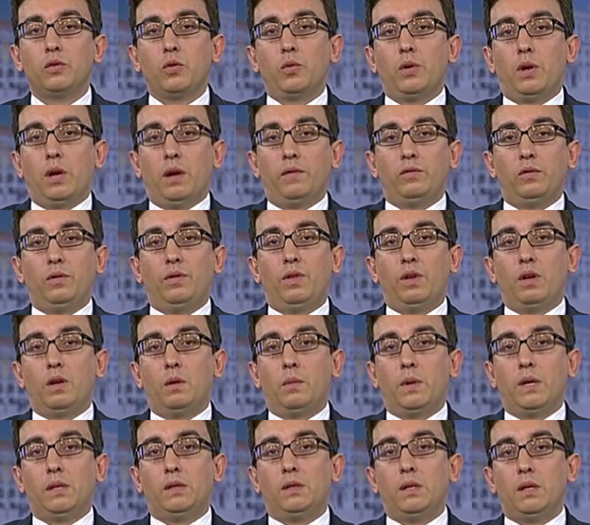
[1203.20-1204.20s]
we have to think
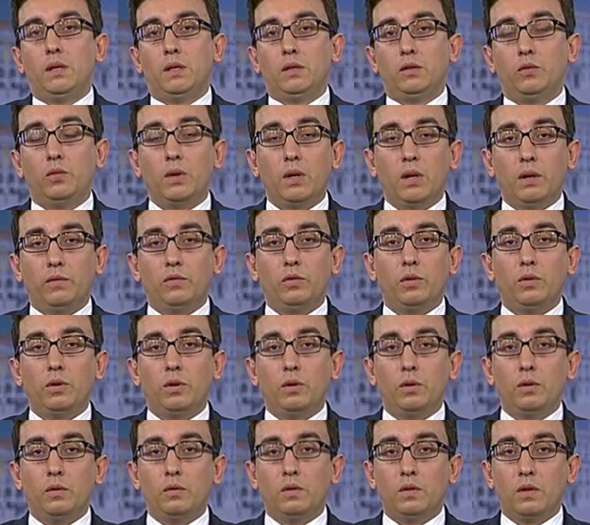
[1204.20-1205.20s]
about this. We have to
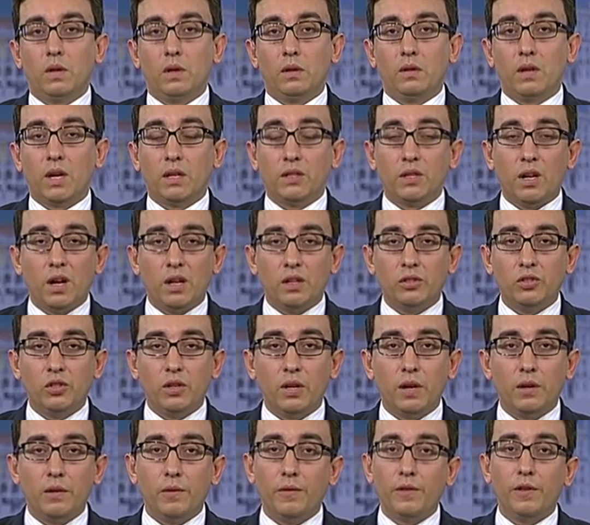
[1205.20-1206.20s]
use
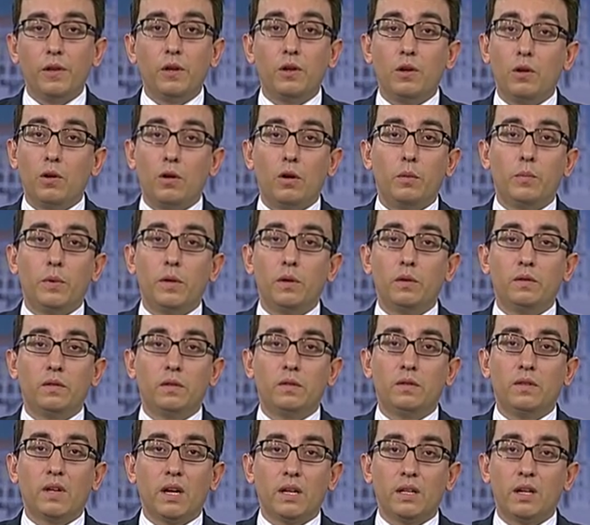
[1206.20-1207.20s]
technology. I don't think Europe
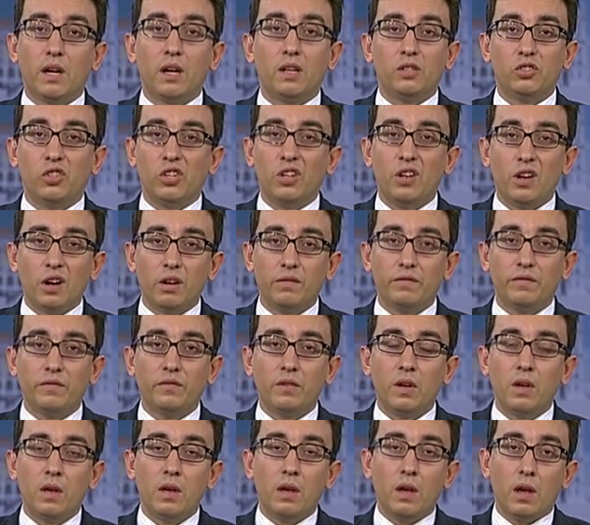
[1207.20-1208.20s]
uses technology enough.
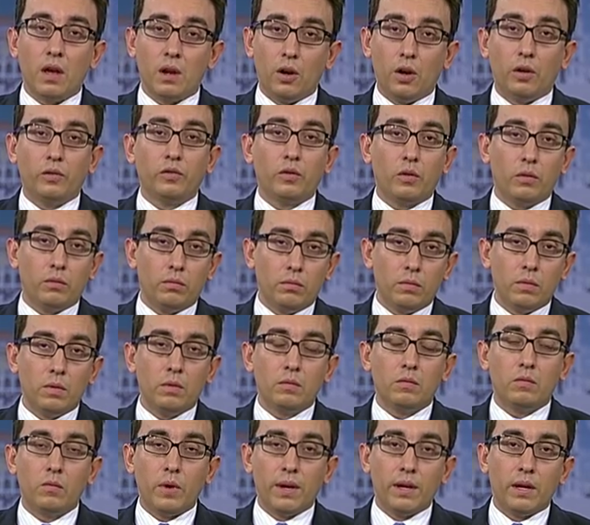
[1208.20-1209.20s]
And also
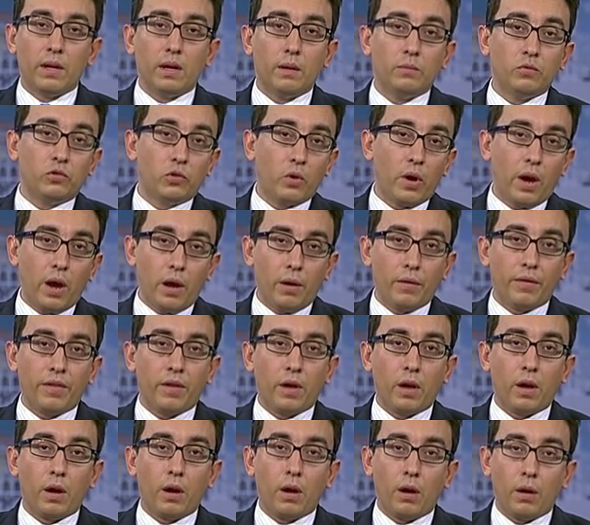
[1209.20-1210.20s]
when it comes to
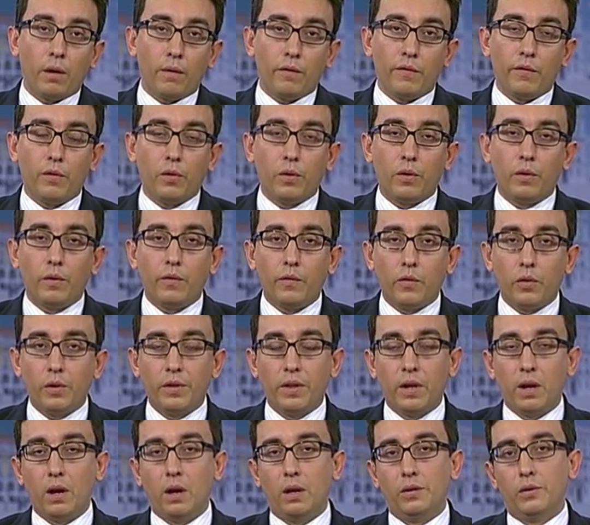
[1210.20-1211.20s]
healthcare for
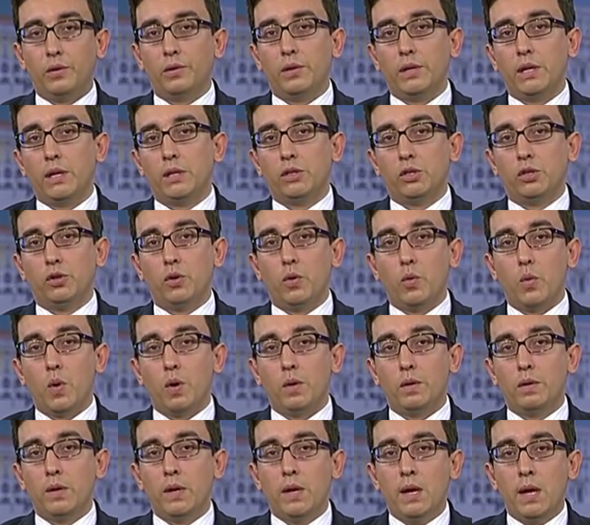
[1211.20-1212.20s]
the elderly and so
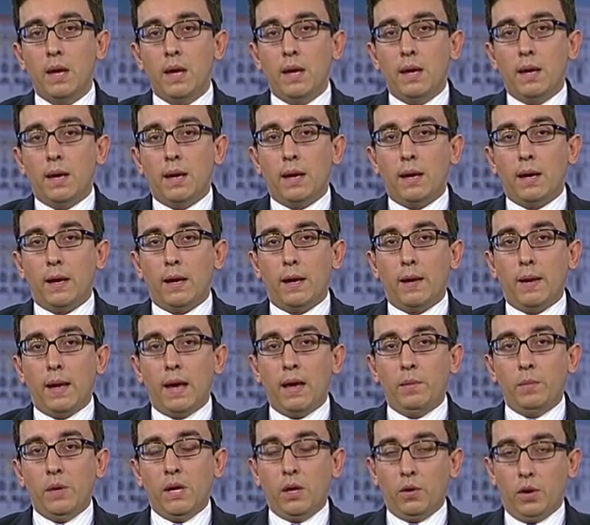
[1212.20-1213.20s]
on.
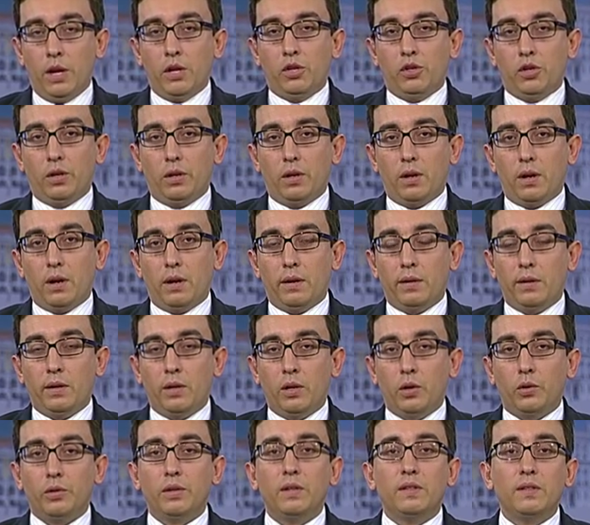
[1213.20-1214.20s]
Immigration,
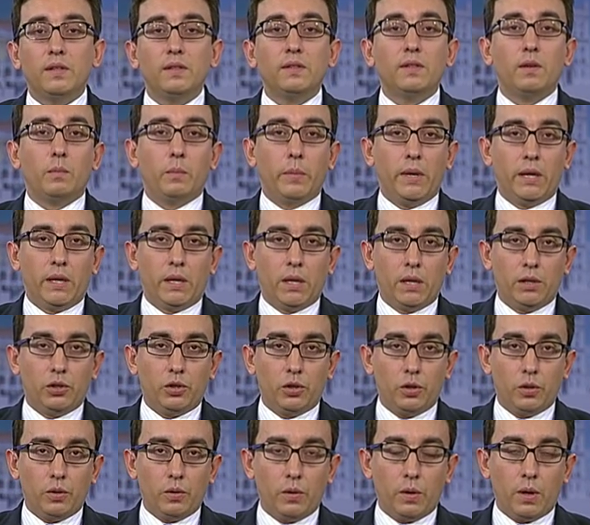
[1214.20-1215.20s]
this is a big
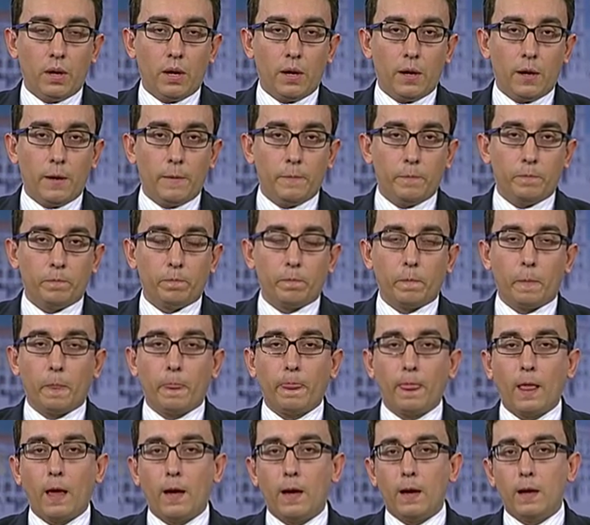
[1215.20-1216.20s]
issue.
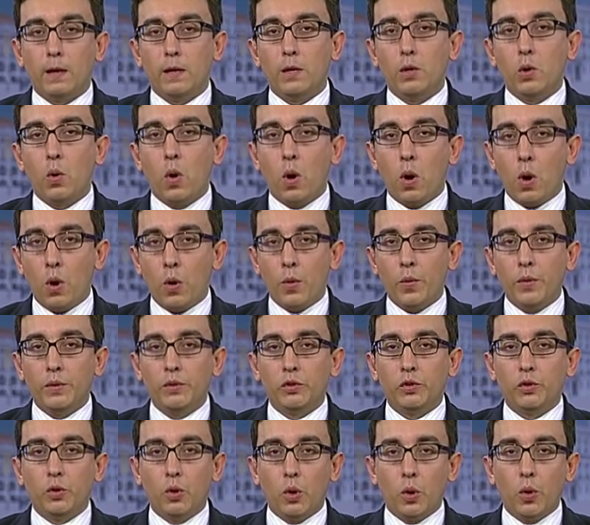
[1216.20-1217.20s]
You're
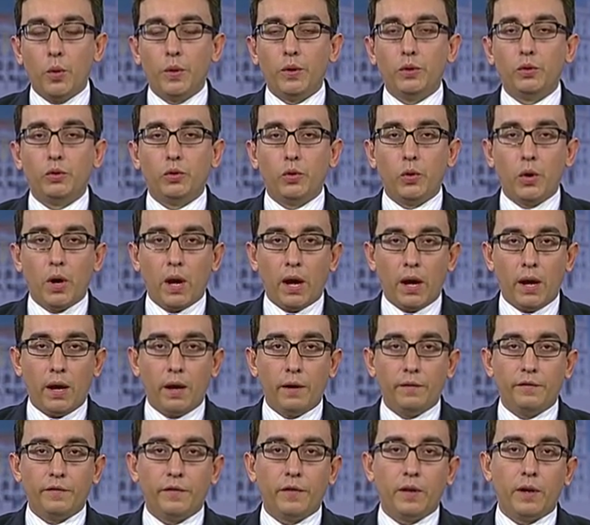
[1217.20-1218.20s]
always going to
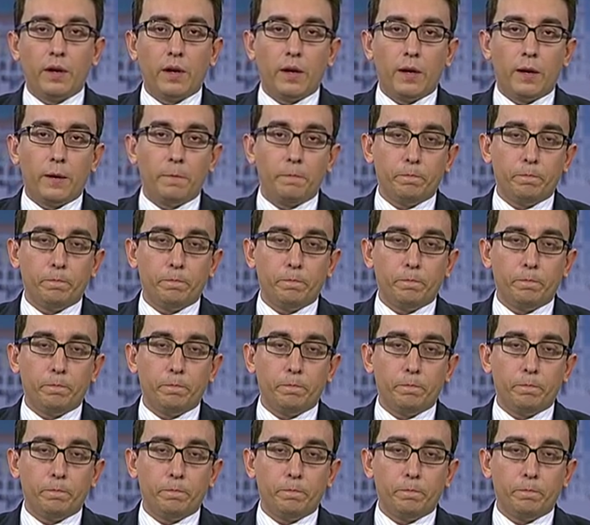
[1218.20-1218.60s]
have